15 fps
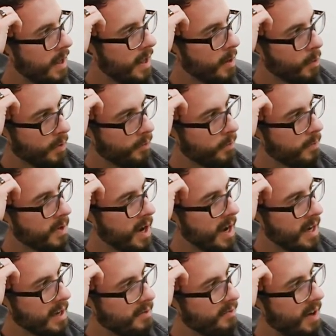anywhere from
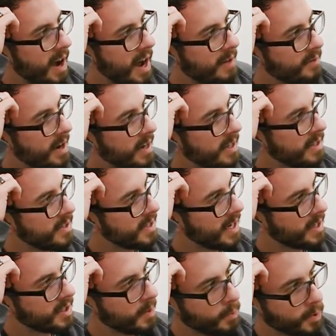95,
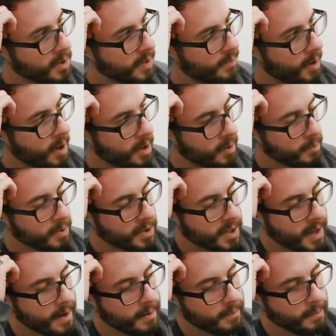96, upwards of 100%.